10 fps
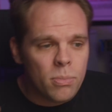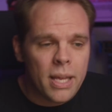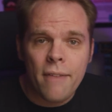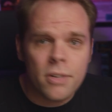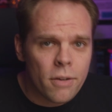you
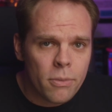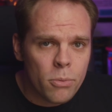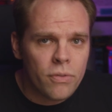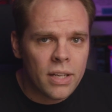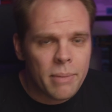have yourself a
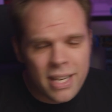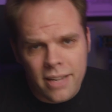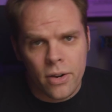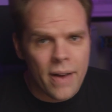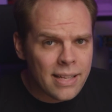movie. I mean,
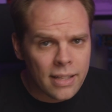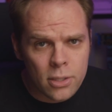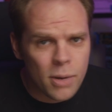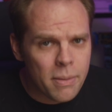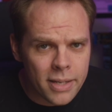add like
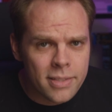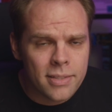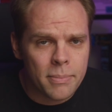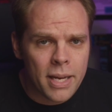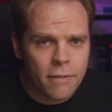20 minutes
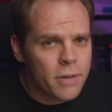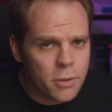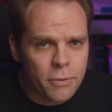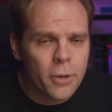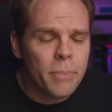to make it a
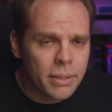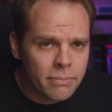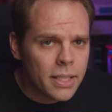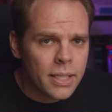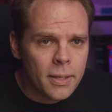feature film, but
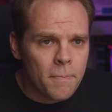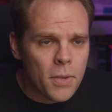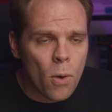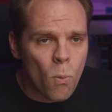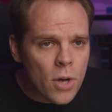
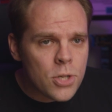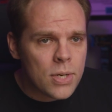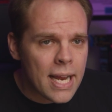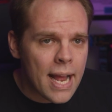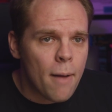once you
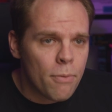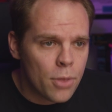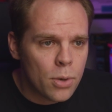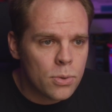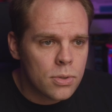take out
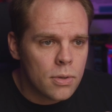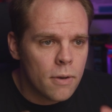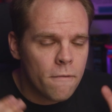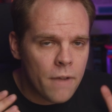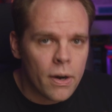those
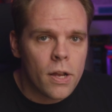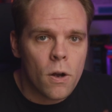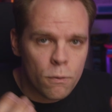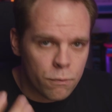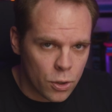very
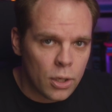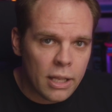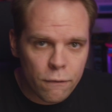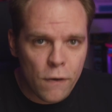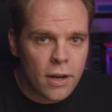
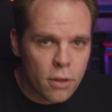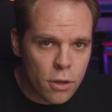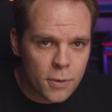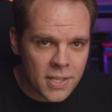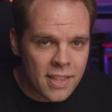overtly Friday the
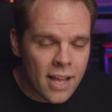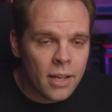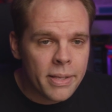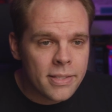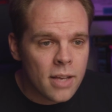13th
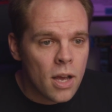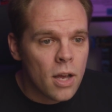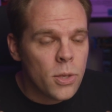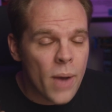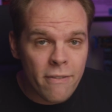elements,
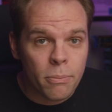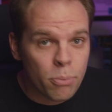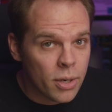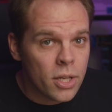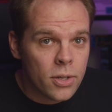you have a
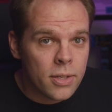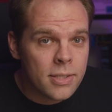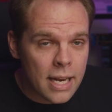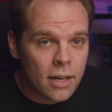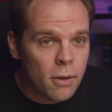pretty good
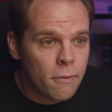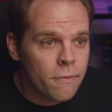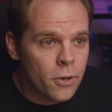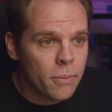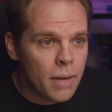standalone
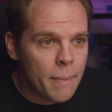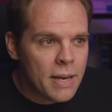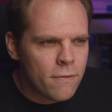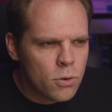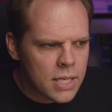film. I
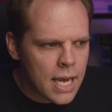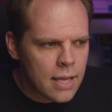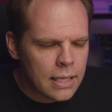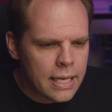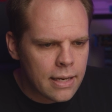mean, if you
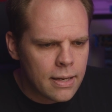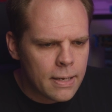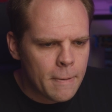take like